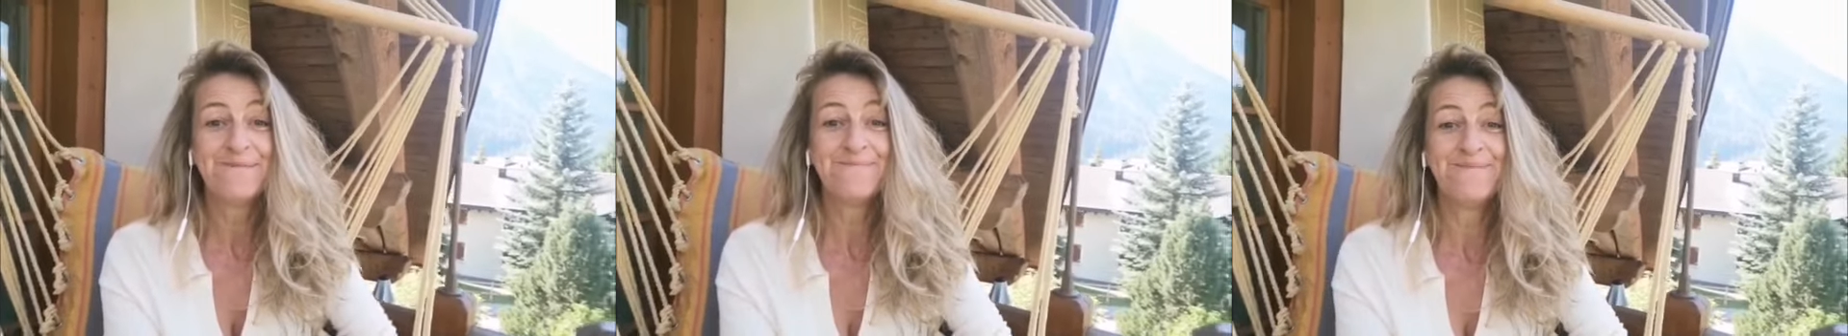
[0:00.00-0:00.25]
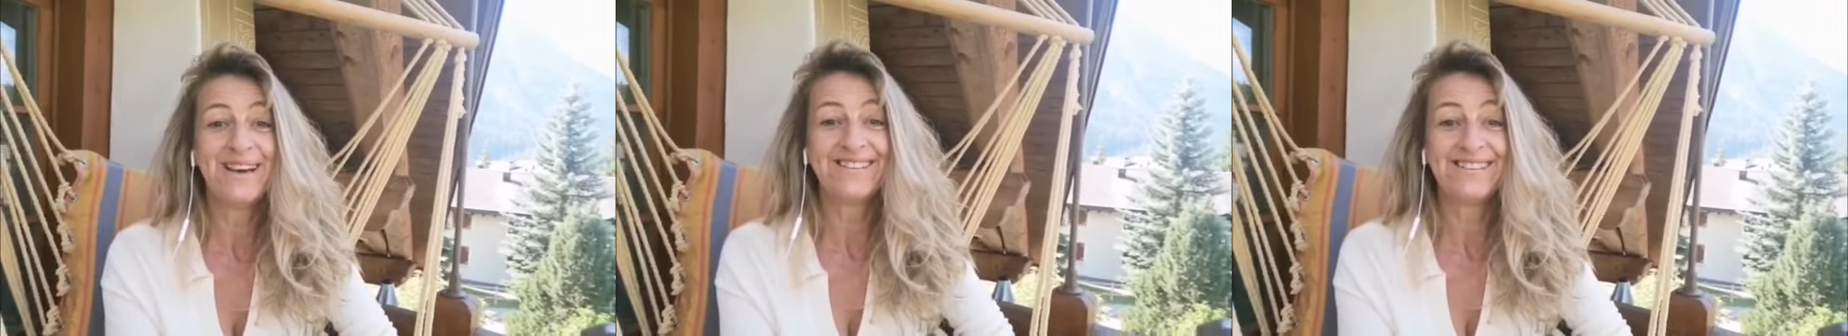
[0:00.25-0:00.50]

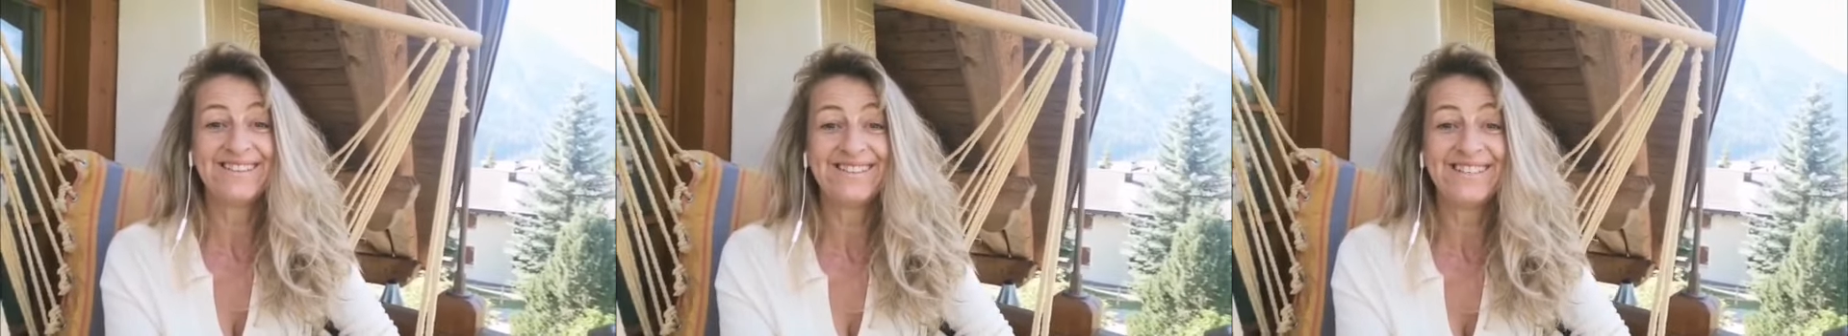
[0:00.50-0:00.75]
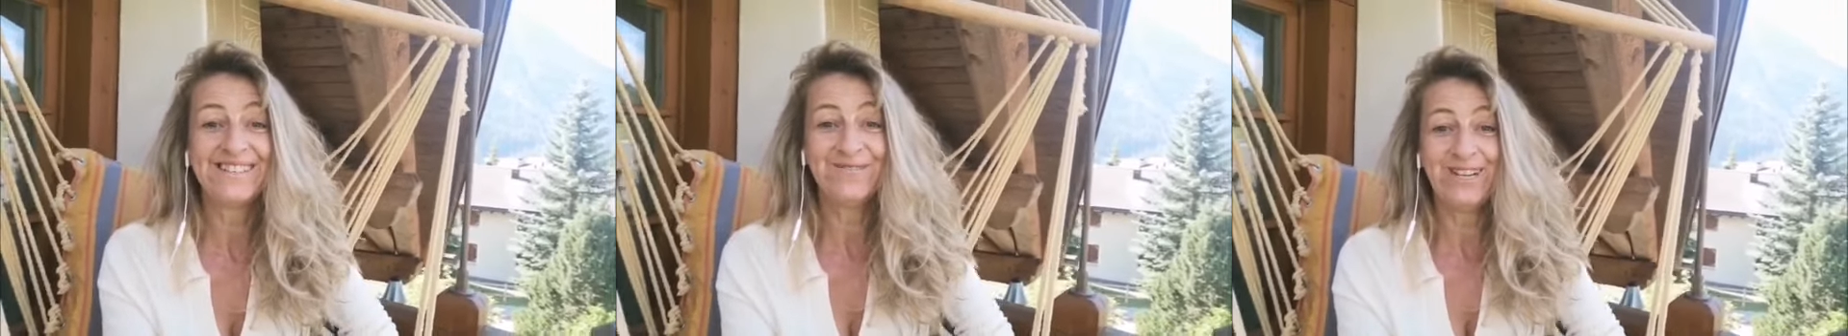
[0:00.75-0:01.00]
message,
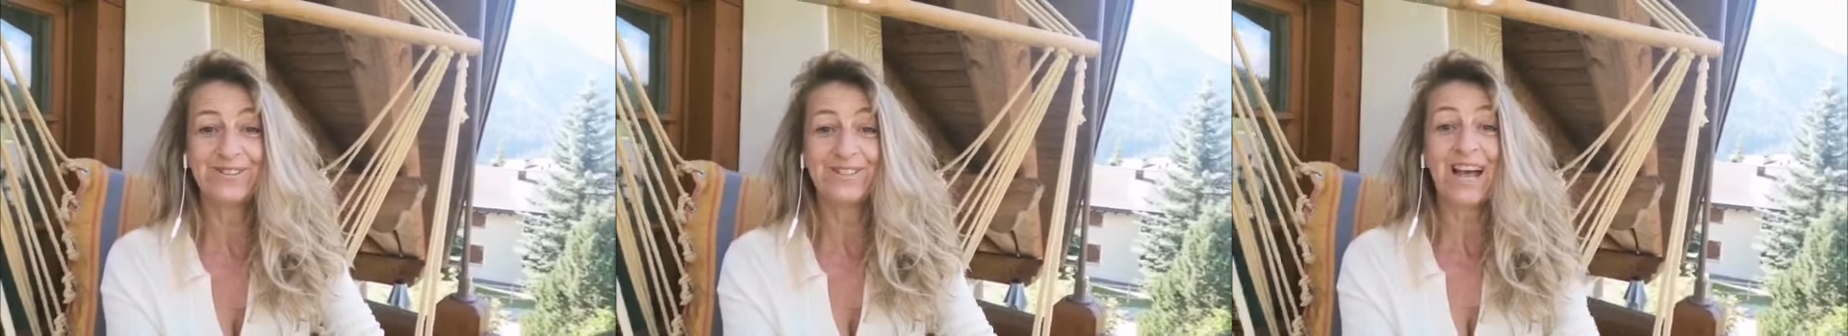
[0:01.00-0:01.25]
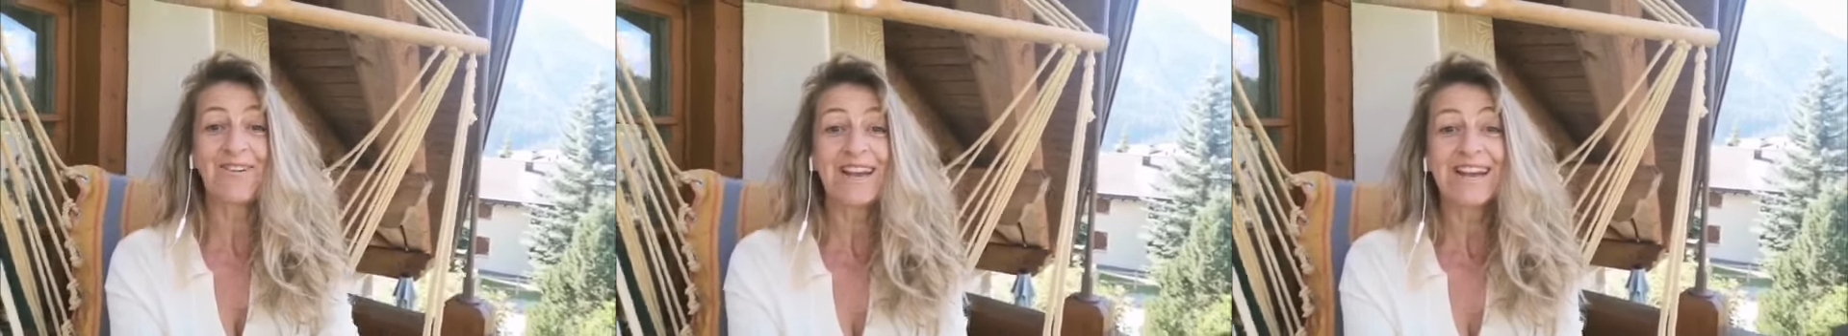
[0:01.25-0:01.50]
this video
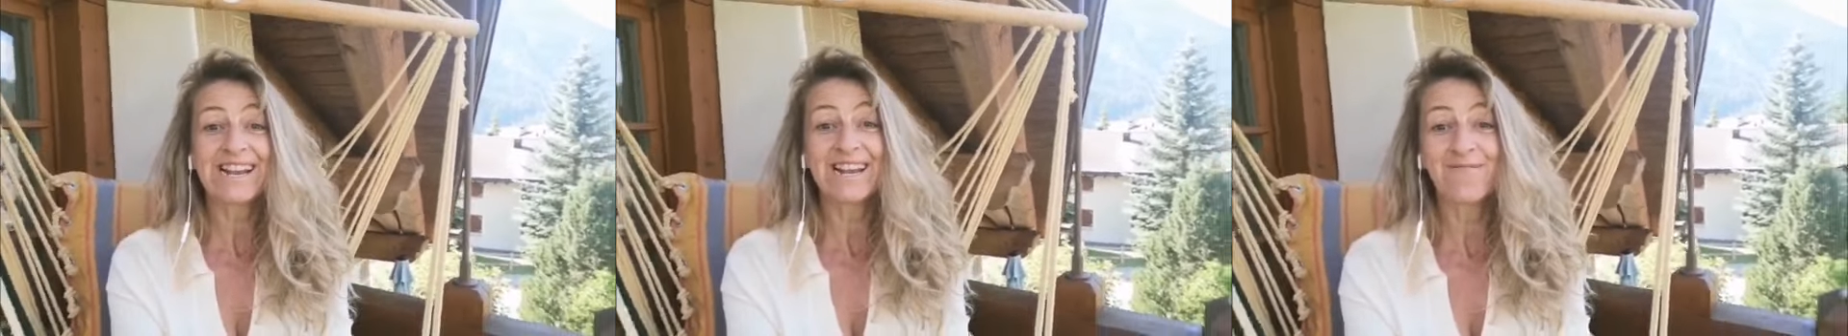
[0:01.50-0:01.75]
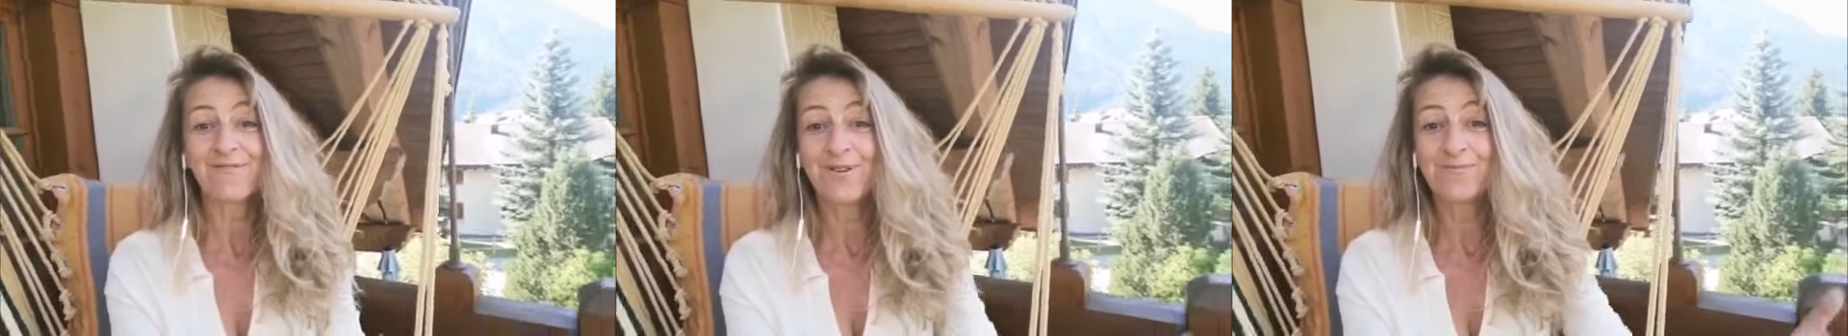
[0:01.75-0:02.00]

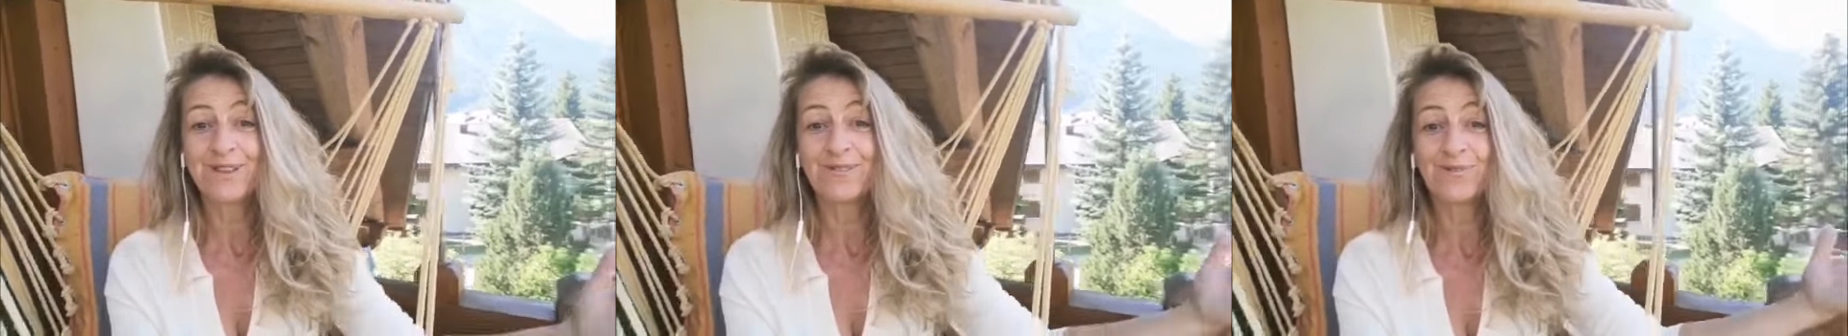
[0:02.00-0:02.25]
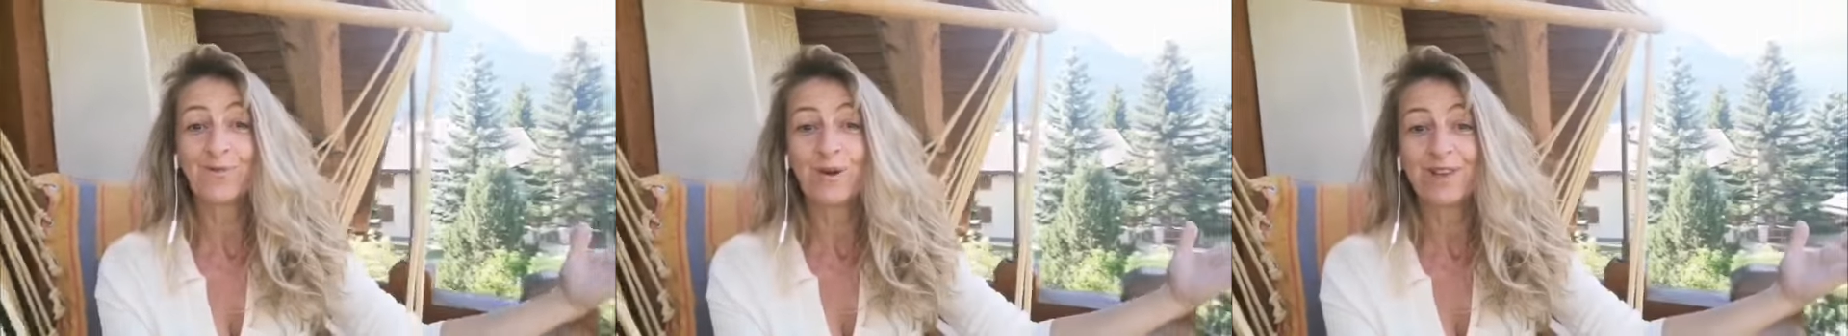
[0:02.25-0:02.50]
directly from the
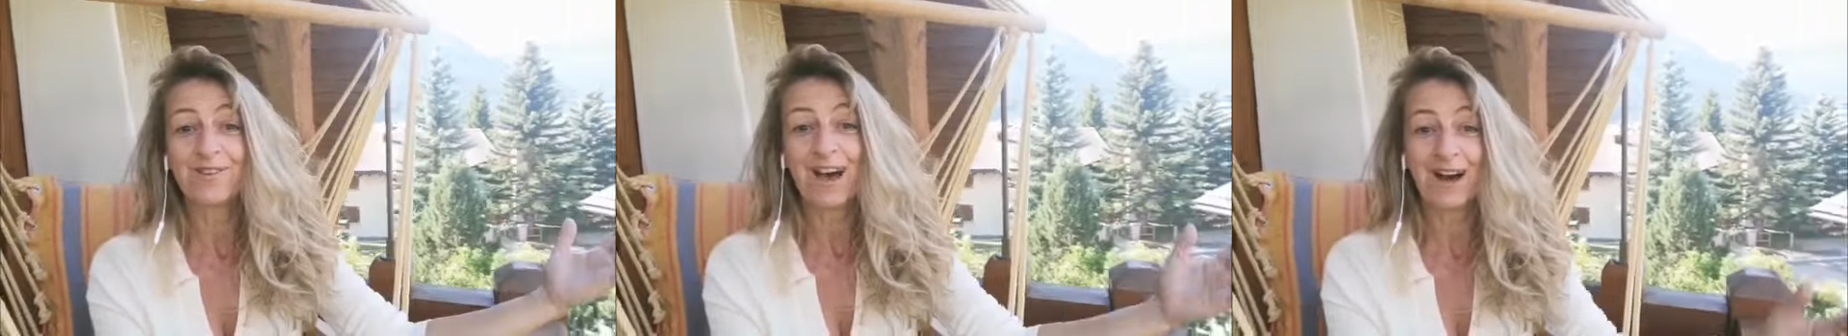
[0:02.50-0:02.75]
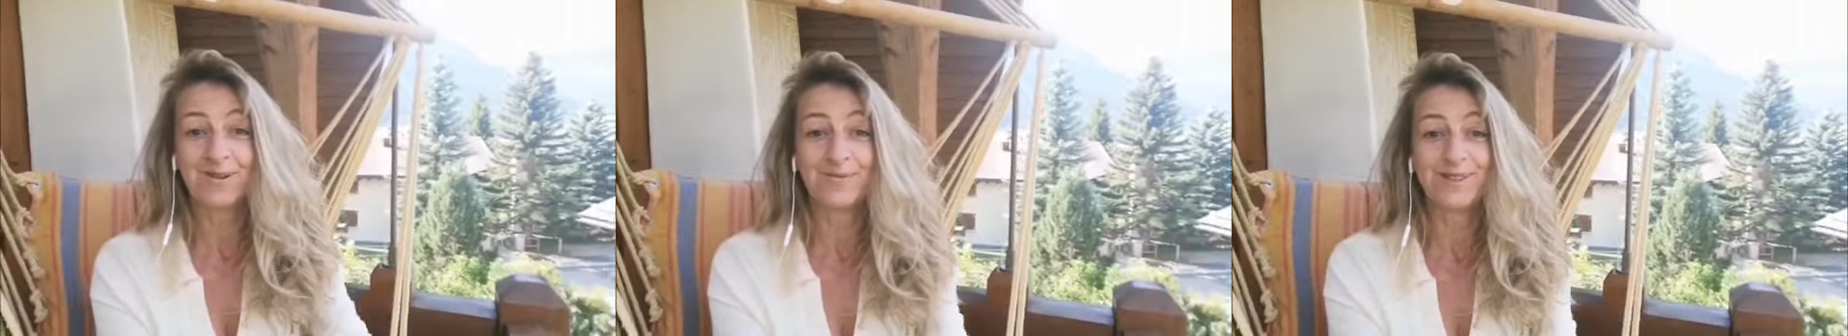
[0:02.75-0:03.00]
Swiss
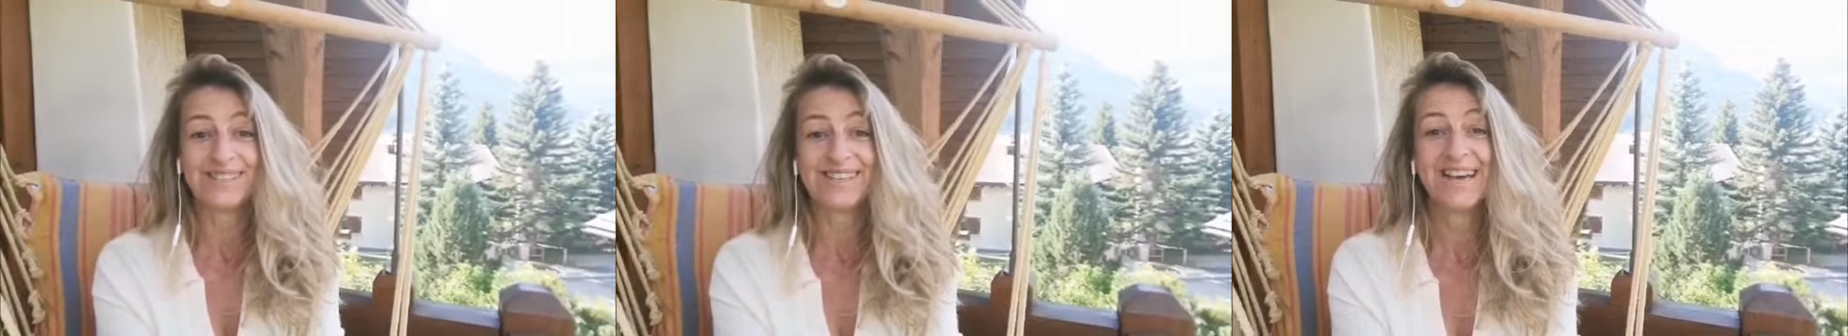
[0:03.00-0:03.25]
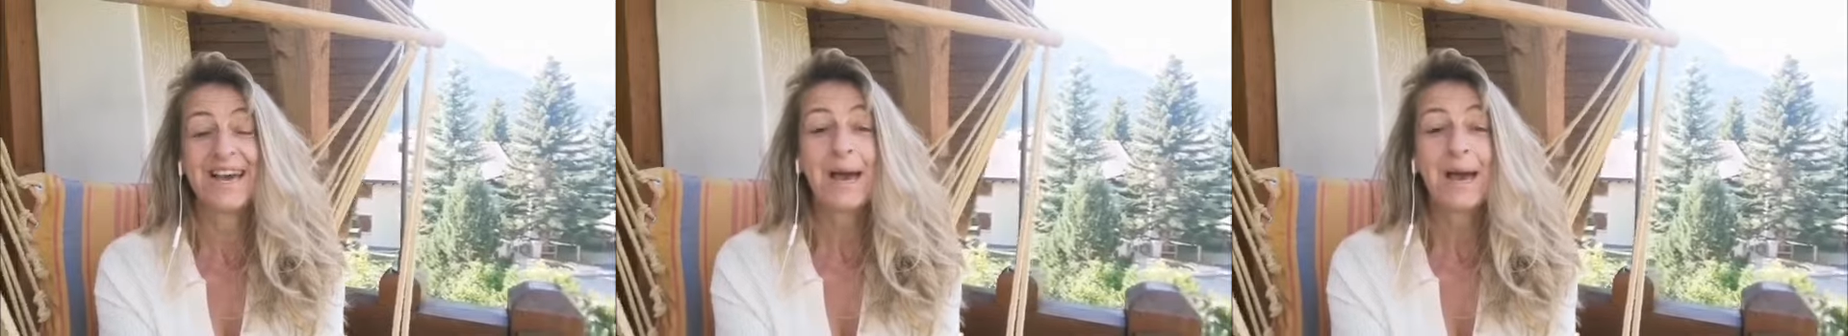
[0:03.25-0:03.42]
Alps.